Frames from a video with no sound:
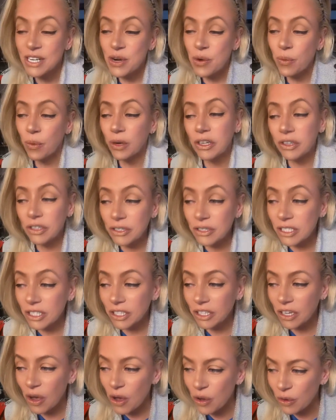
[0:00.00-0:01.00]
When you're using
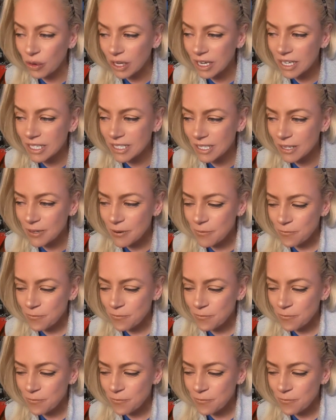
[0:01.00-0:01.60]
coconut